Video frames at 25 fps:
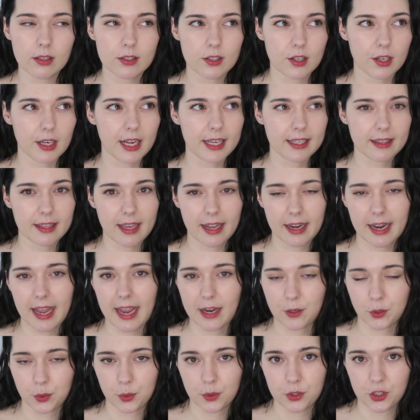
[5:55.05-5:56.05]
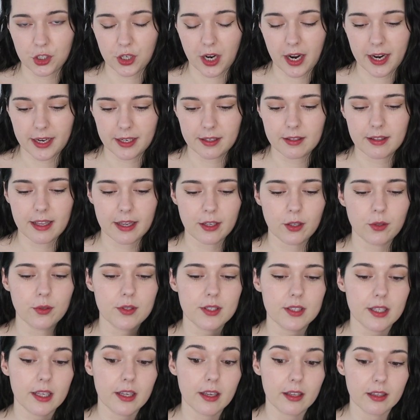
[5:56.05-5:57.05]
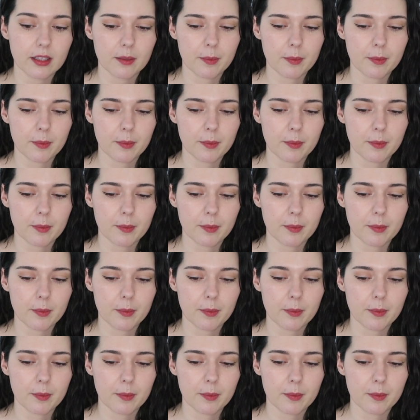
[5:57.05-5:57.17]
so like that actual shine that you see in